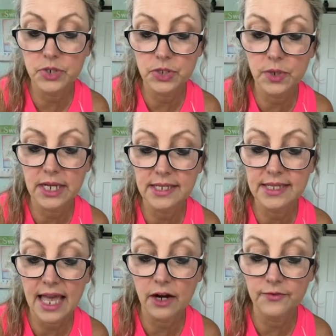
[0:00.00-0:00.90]
to Paper
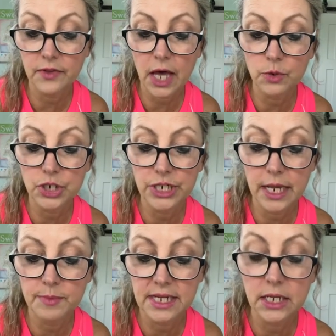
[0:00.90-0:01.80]
Sweeties. They are flower
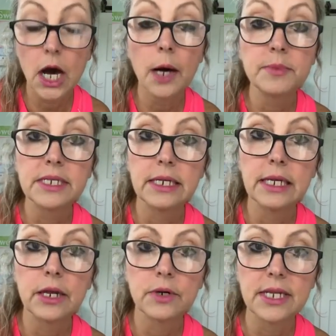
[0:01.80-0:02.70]
shaped and
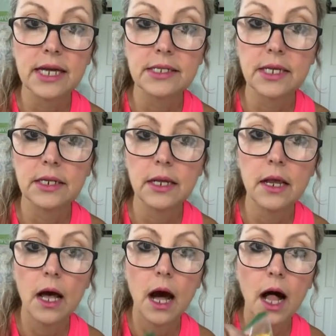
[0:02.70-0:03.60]
cupped in
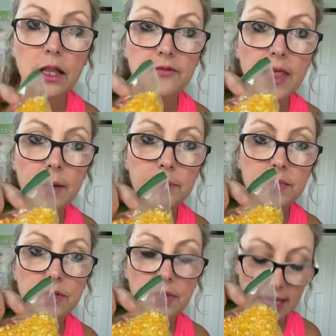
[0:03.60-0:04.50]
iridescent, all of
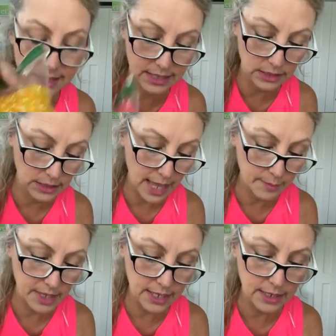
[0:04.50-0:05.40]
them. So that's the
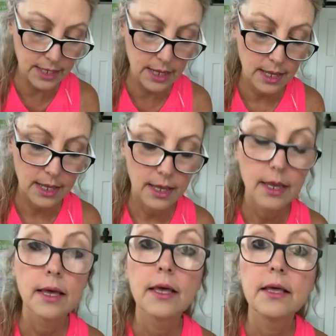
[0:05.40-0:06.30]
lemon.
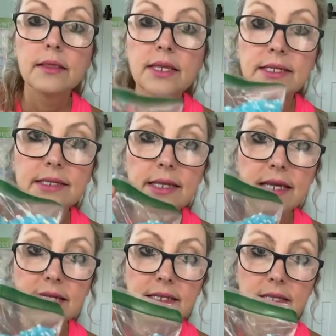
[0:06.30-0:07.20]

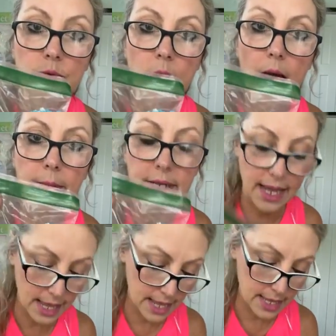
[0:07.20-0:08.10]
This is the
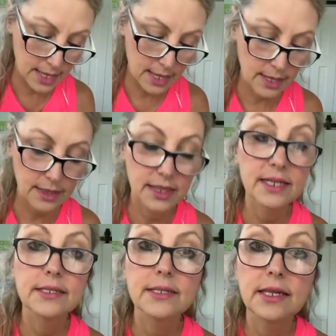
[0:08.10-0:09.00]
robin egg.
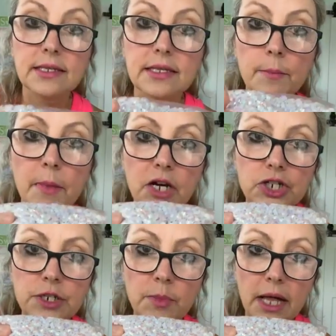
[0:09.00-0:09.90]
This is the
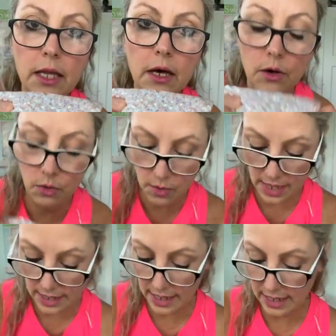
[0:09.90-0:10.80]

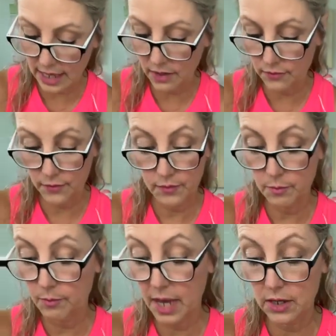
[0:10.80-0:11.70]
marshmallow, and I have,
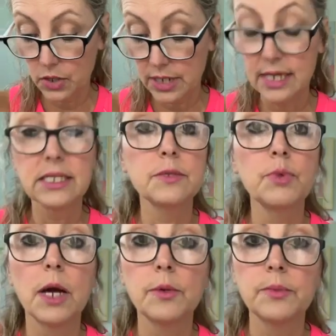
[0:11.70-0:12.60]
my
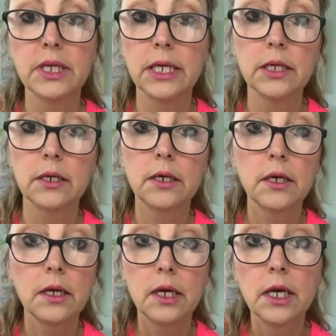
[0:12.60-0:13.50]
goodness, probably